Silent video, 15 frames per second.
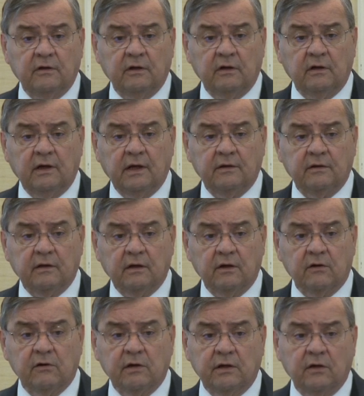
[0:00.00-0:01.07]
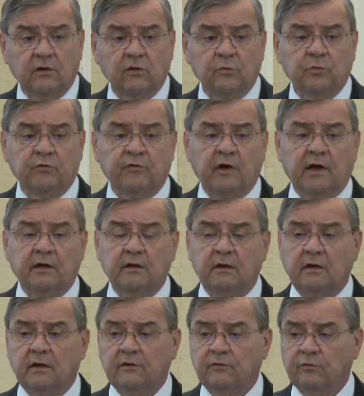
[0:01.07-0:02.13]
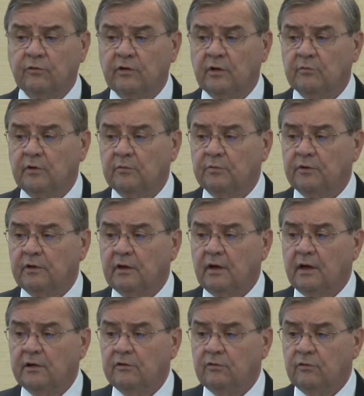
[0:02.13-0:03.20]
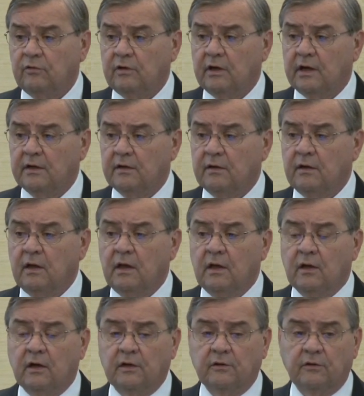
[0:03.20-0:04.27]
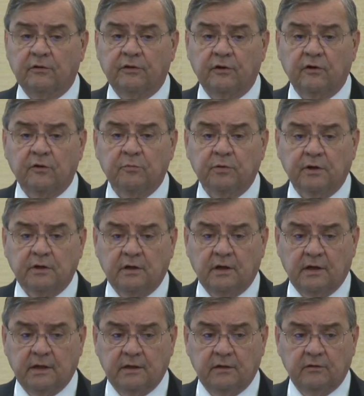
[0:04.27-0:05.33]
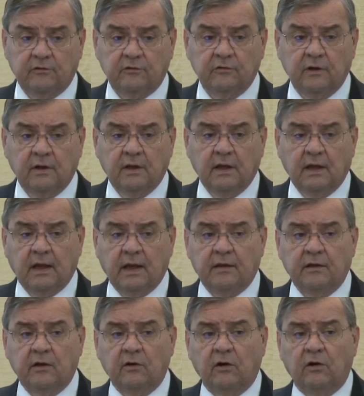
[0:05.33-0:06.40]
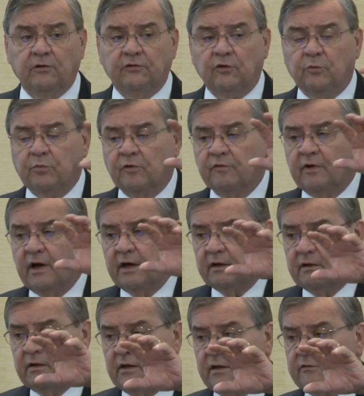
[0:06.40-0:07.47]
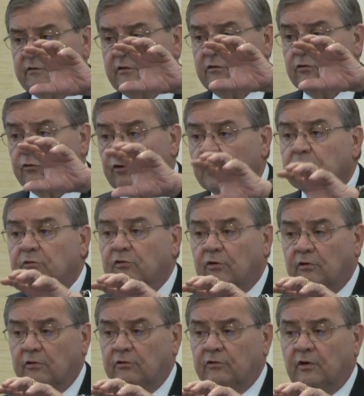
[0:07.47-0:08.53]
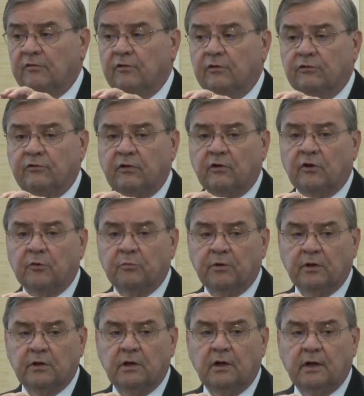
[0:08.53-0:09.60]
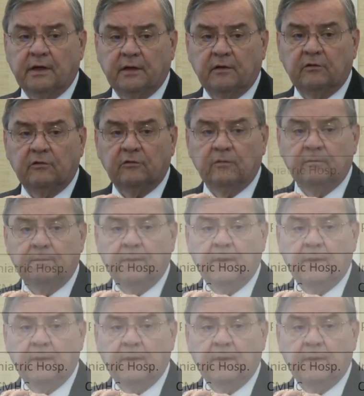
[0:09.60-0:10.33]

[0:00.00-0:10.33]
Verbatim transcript: the Atlanta area who provided us with MMPI-2 data on their therapy clients and then also provided us descriptions of those therapy clients.